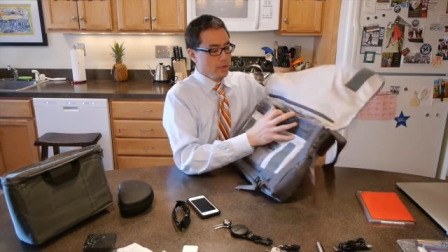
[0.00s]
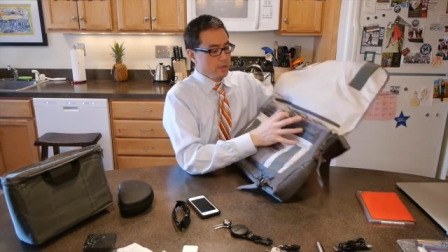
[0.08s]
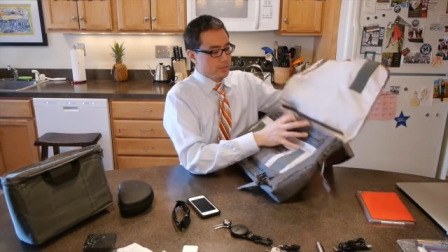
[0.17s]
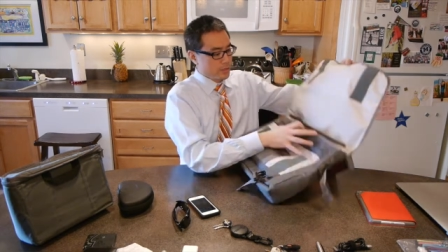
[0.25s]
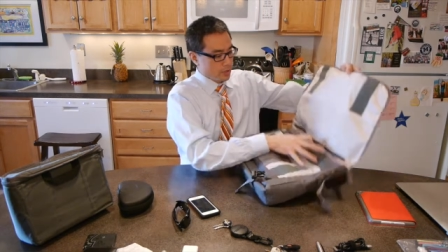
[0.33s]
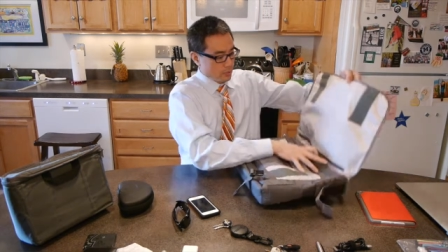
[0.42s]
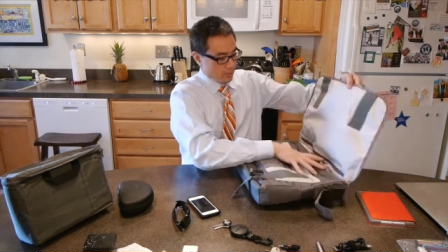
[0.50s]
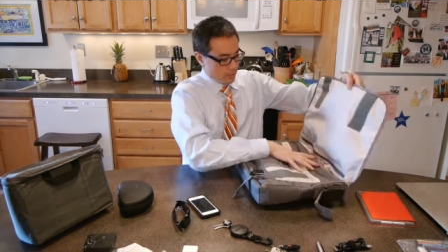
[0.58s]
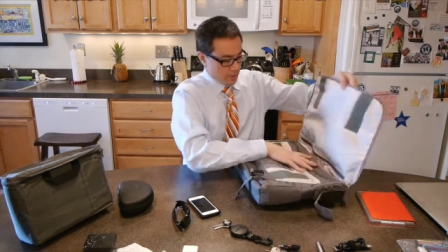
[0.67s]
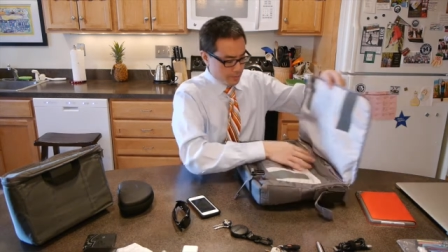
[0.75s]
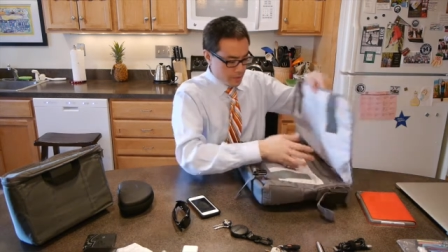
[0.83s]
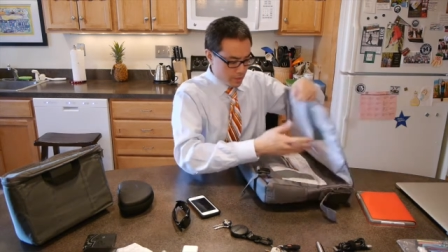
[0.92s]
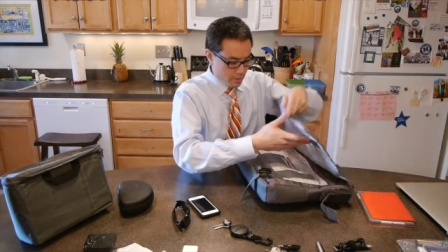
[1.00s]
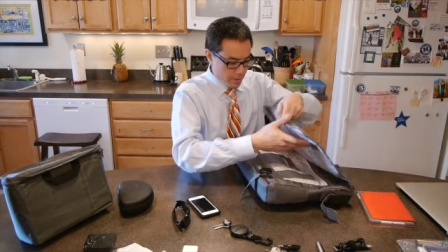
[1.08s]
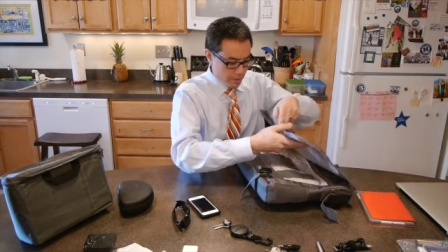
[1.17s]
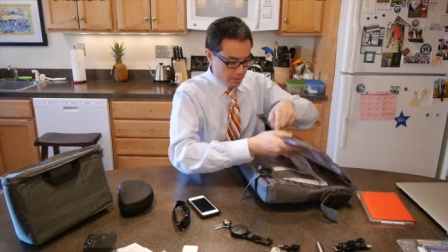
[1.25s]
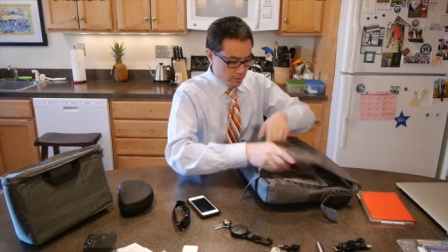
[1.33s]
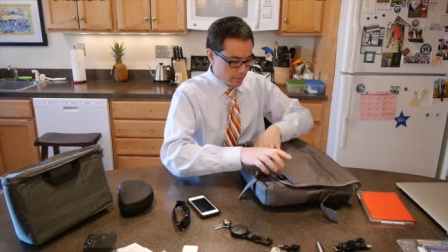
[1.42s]
So let me go
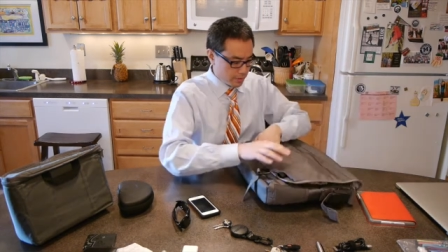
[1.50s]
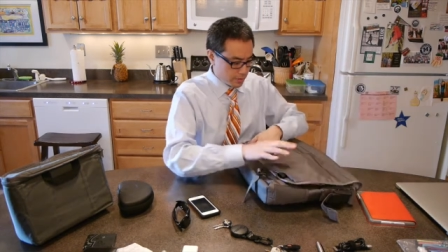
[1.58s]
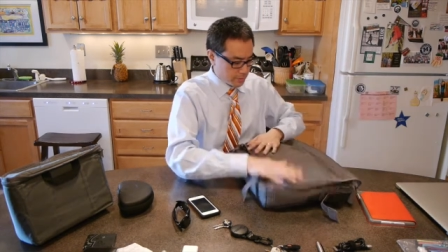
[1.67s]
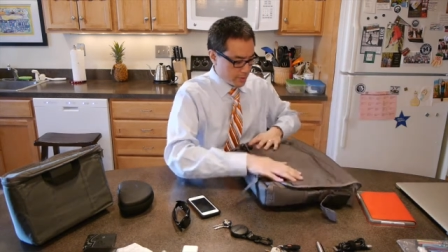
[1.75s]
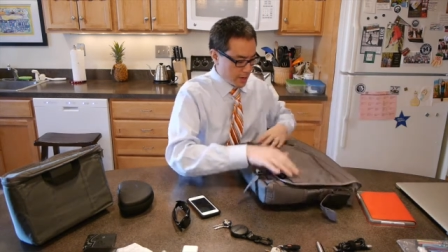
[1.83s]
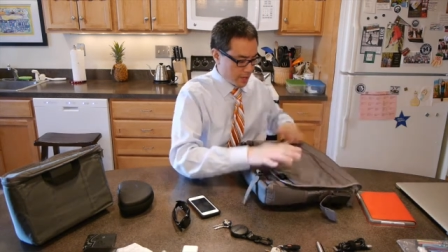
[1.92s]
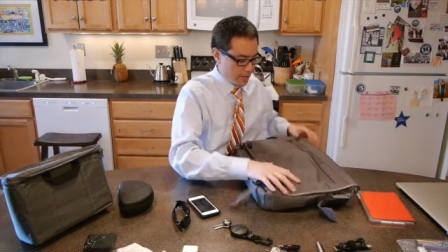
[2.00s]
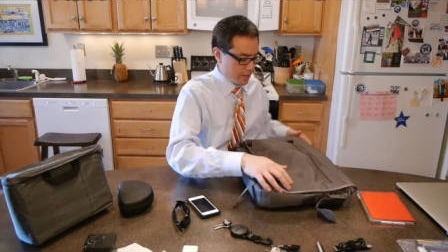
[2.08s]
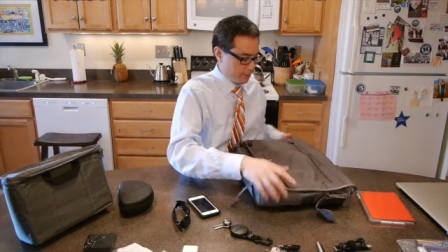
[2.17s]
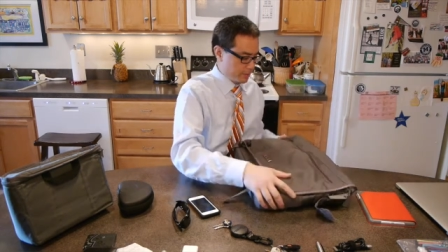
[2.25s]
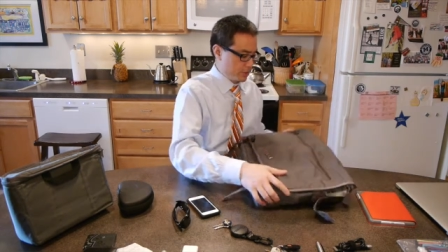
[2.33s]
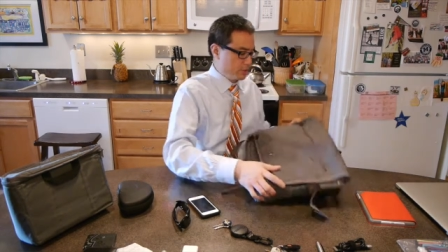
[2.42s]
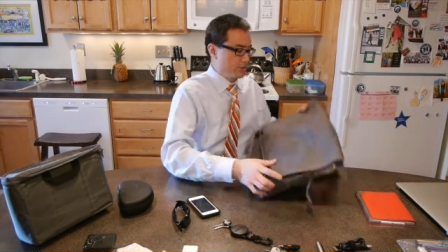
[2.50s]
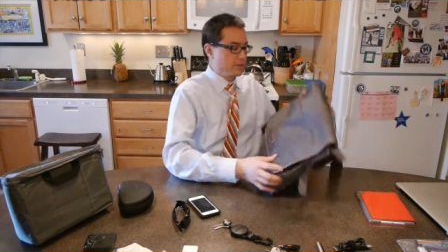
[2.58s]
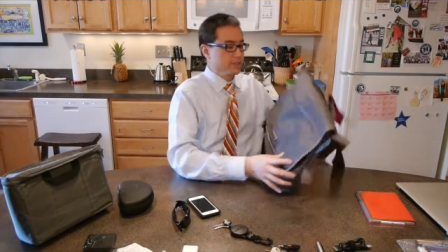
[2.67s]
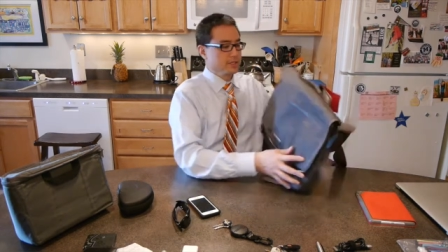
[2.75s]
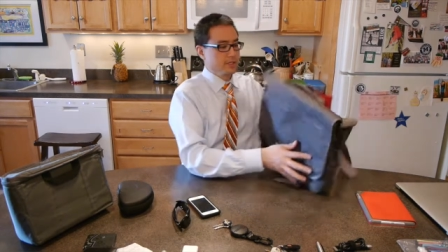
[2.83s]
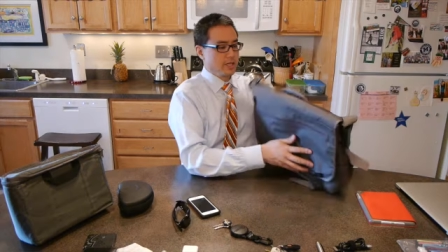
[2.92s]
ahead and close this back up so you
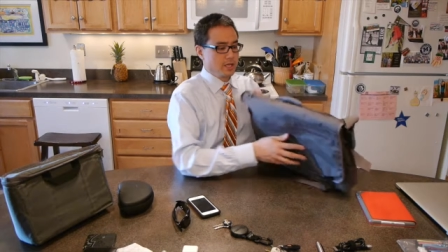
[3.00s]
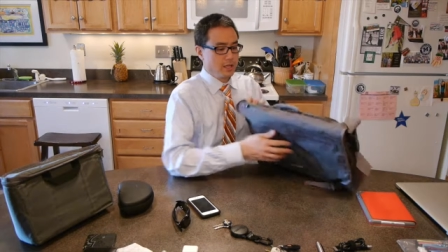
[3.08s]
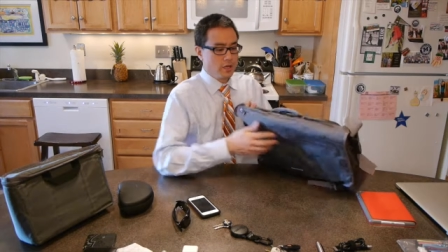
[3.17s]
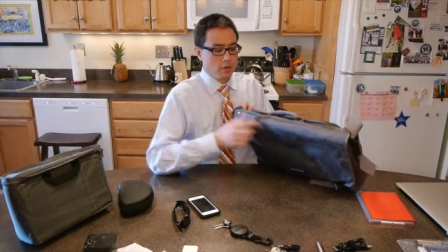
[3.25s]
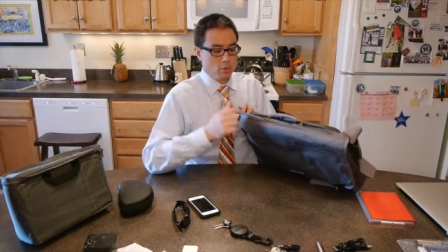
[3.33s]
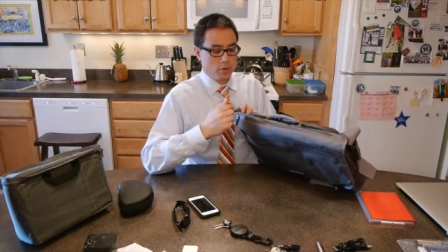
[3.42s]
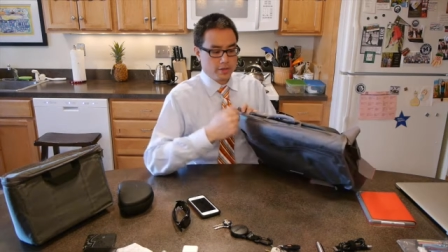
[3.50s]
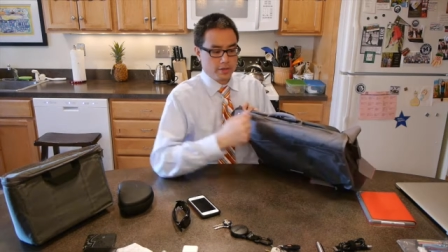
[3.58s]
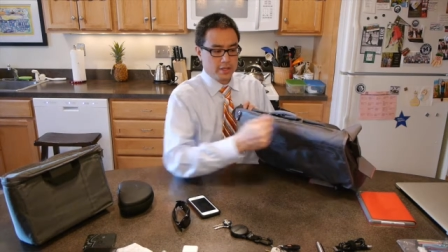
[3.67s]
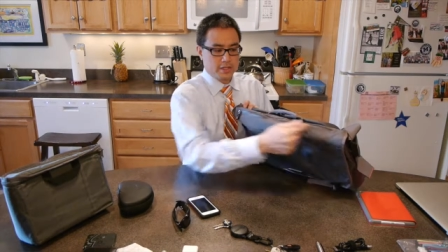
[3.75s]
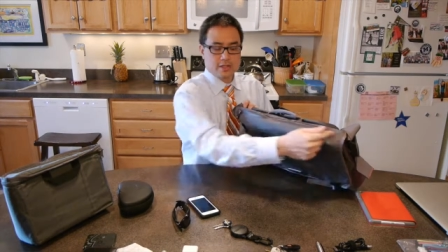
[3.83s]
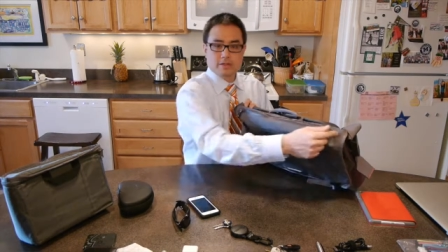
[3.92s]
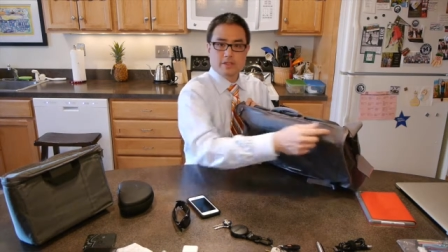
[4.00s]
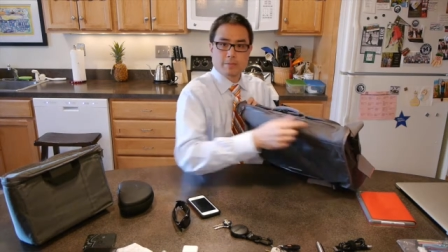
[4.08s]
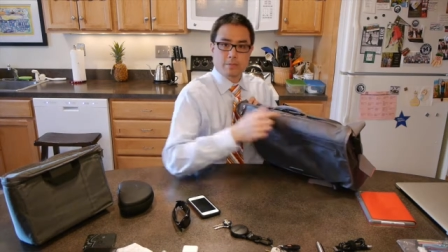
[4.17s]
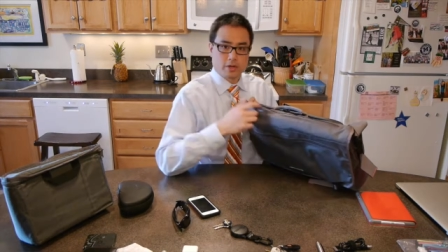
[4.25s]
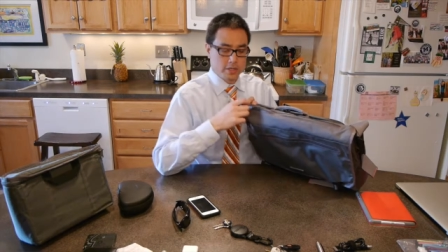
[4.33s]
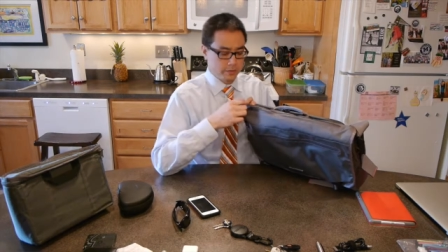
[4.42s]
can see what this
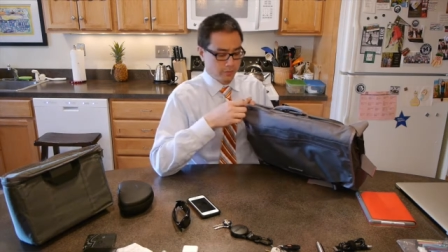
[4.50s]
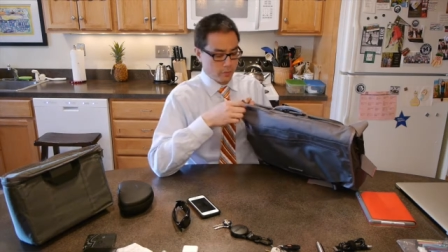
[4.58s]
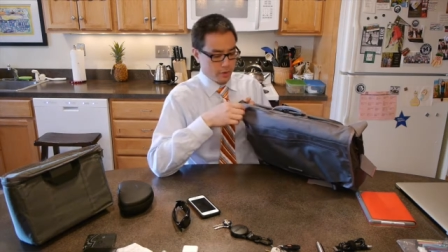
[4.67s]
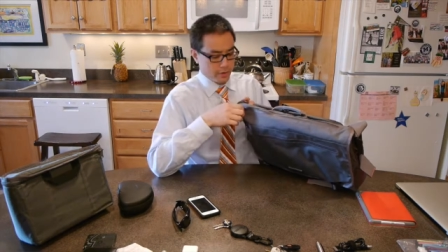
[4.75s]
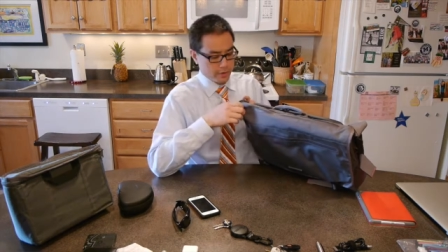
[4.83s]
zipper is for.